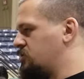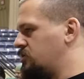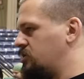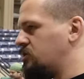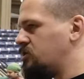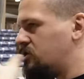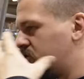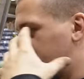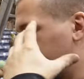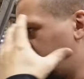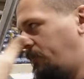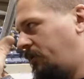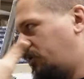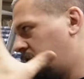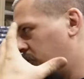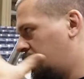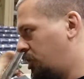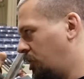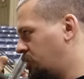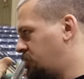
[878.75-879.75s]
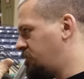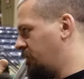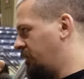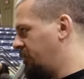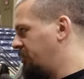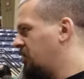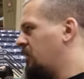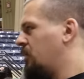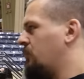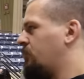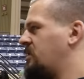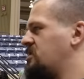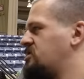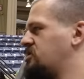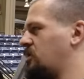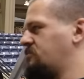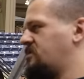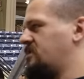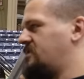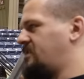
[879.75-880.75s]
It doesn't stop the concussion, but it
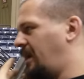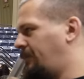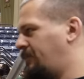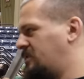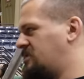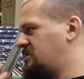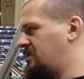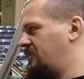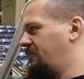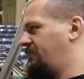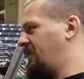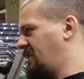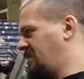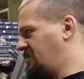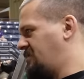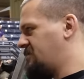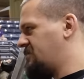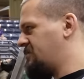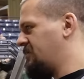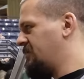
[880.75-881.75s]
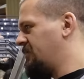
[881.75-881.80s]
stops the damage to the face.